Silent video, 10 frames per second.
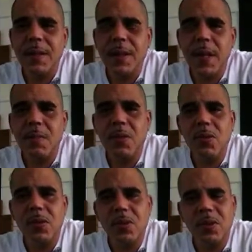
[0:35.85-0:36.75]
Then I
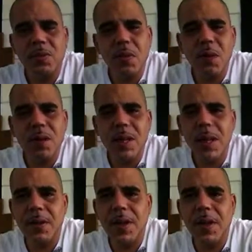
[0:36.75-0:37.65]
moved to a small
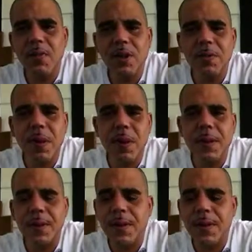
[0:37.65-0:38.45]
town named Woodbine.